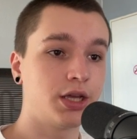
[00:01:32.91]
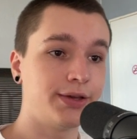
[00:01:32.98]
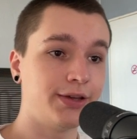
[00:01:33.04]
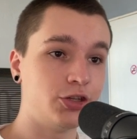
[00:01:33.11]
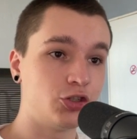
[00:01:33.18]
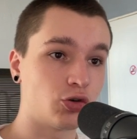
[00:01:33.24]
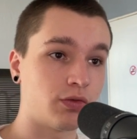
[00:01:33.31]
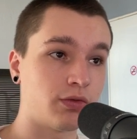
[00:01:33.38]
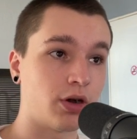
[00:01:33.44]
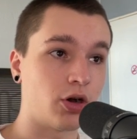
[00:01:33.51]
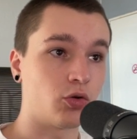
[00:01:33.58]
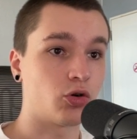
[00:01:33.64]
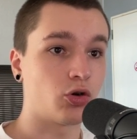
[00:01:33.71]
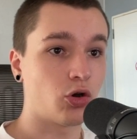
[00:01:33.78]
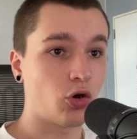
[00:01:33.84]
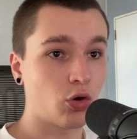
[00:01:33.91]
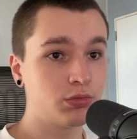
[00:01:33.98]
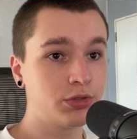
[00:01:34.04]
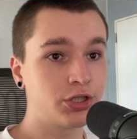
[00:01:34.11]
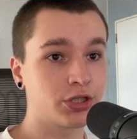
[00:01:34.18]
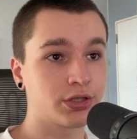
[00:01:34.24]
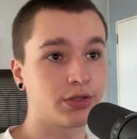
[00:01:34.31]
each of our
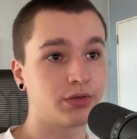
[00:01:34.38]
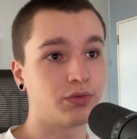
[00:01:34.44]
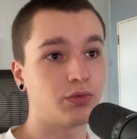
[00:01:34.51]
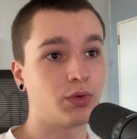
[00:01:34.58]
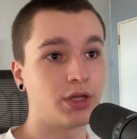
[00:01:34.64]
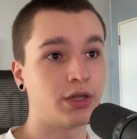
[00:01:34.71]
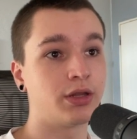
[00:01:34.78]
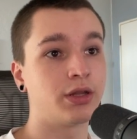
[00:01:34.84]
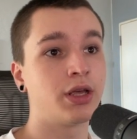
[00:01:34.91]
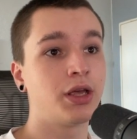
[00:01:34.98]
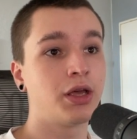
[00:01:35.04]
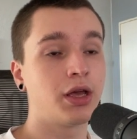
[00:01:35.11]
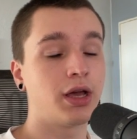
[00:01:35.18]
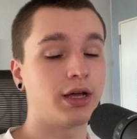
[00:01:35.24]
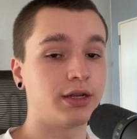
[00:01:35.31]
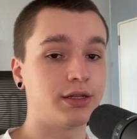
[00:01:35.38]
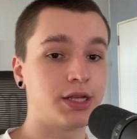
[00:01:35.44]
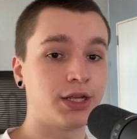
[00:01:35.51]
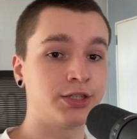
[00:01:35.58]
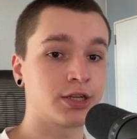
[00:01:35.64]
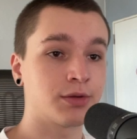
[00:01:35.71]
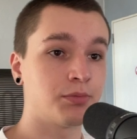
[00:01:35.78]
object when
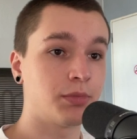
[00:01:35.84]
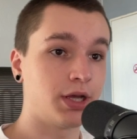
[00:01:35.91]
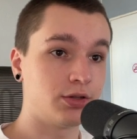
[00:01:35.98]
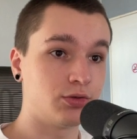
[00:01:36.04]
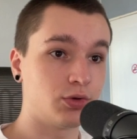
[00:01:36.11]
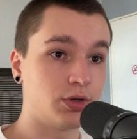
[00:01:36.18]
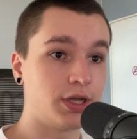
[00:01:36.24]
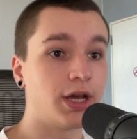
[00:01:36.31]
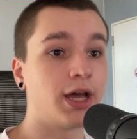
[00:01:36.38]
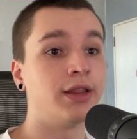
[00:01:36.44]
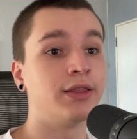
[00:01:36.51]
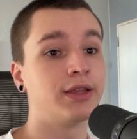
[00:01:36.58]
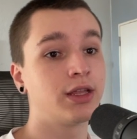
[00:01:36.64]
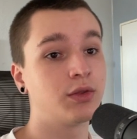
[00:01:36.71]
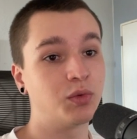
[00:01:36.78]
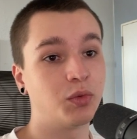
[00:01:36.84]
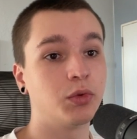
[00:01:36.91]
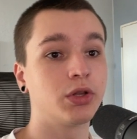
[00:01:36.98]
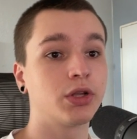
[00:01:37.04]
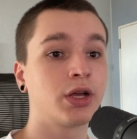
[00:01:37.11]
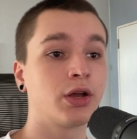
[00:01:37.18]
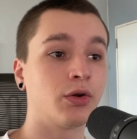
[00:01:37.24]
annotating manually and then we
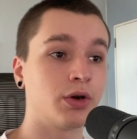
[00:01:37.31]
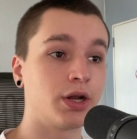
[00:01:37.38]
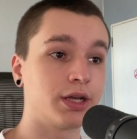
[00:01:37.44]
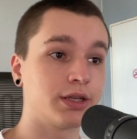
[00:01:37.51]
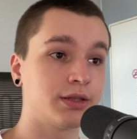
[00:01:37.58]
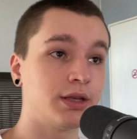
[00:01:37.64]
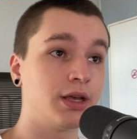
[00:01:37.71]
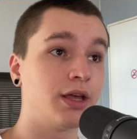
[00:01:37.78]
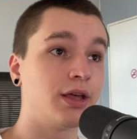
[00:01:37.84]
will correct